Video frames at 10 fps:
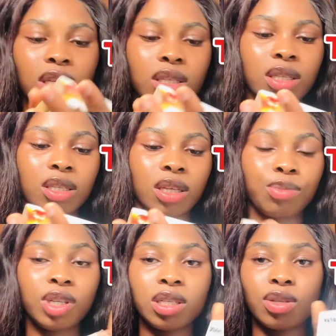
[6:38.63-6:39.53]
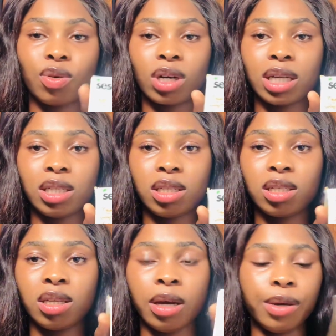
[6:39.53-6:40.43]
Sesamix organic
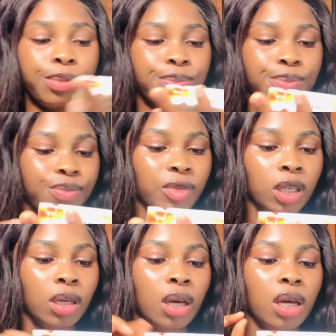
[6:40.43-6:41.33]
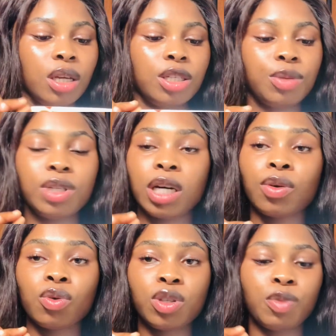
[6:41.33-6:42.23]
Egyptian
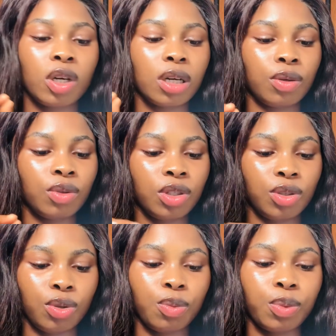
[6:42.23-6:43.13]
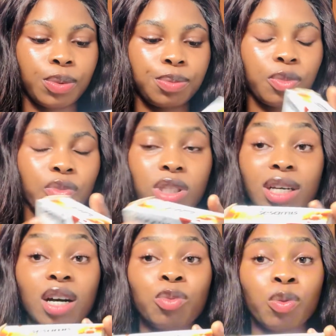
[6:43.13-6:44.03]
goat milk and honey soap with
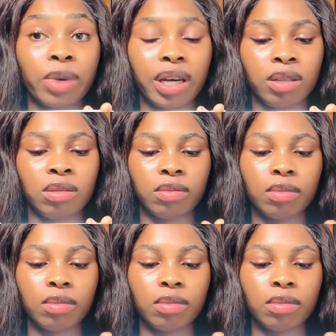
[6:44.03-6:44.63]
chamomile,